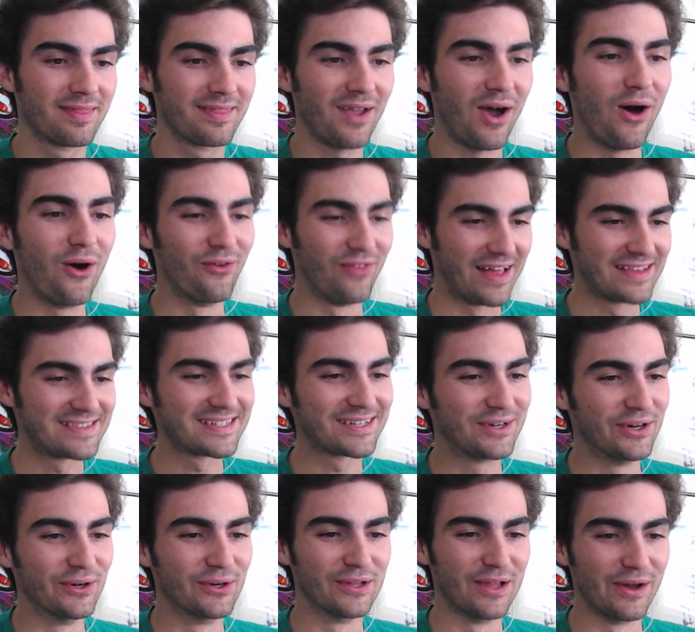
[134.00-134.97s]
Oh, that's a
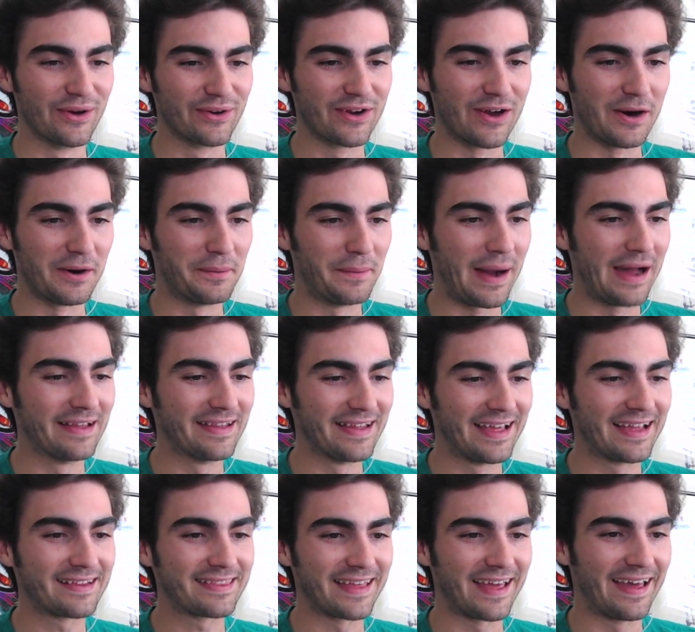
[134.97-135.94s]
cool logo. I
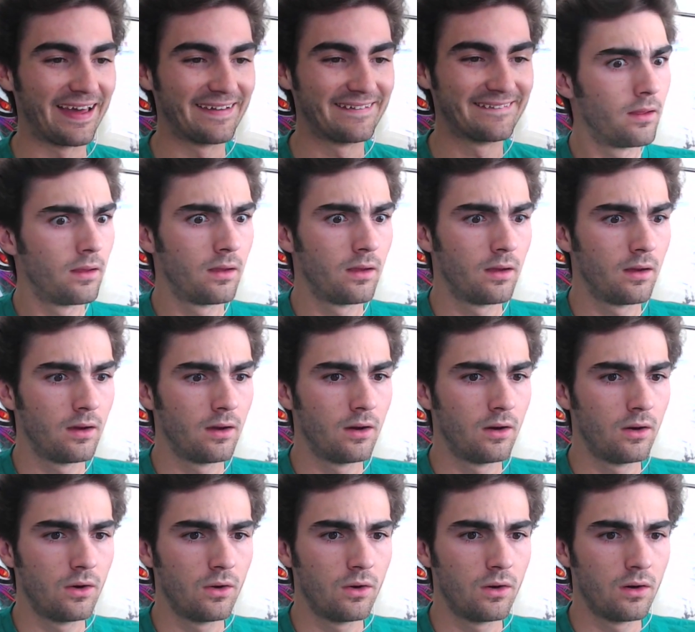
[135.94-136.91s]
like that.
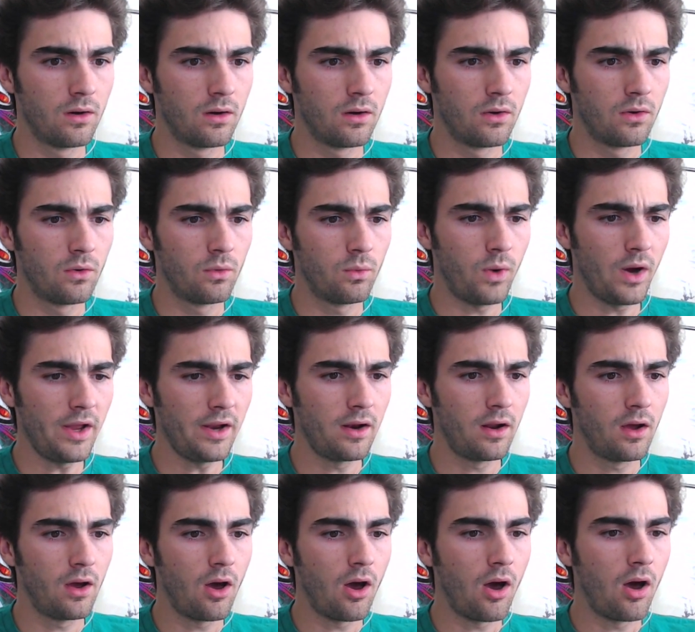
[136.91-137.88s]
What?
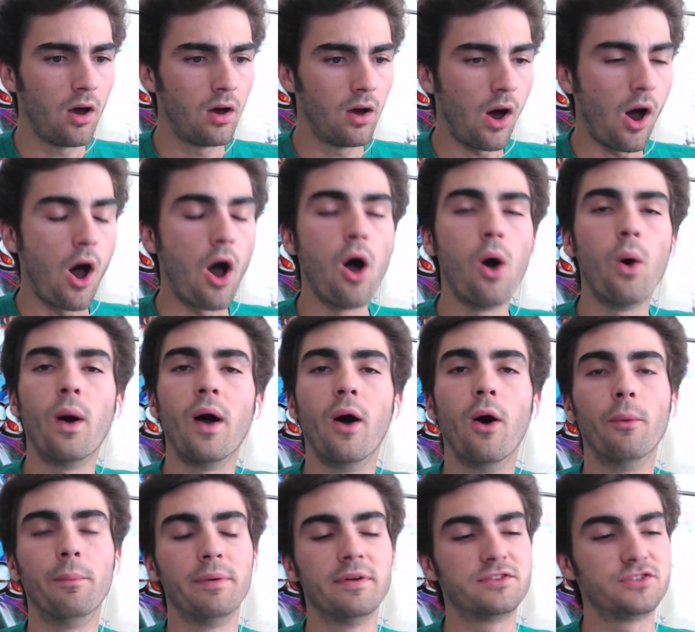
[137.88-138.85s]
Oh,
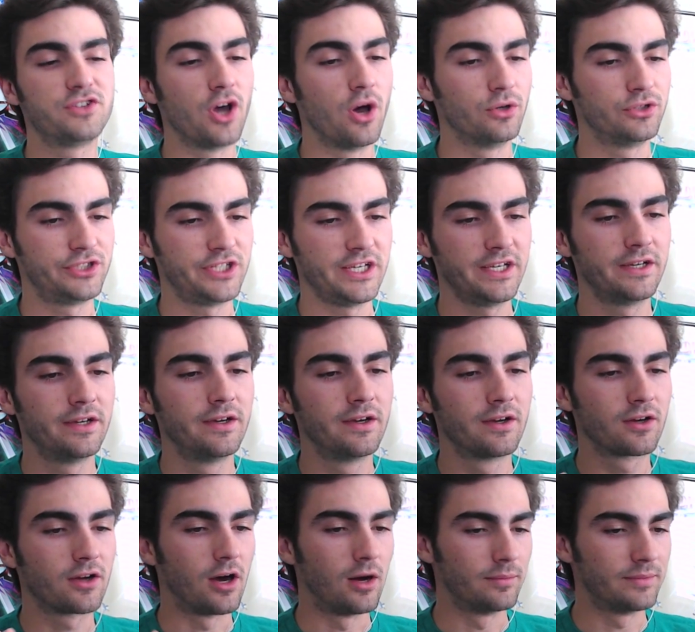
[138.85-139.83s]
oh, it's Yoshi.
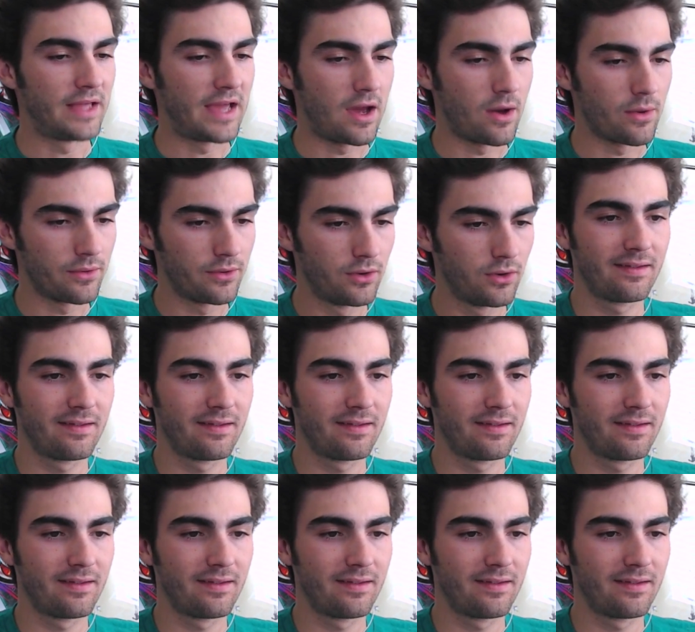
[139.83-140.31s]
Calm down.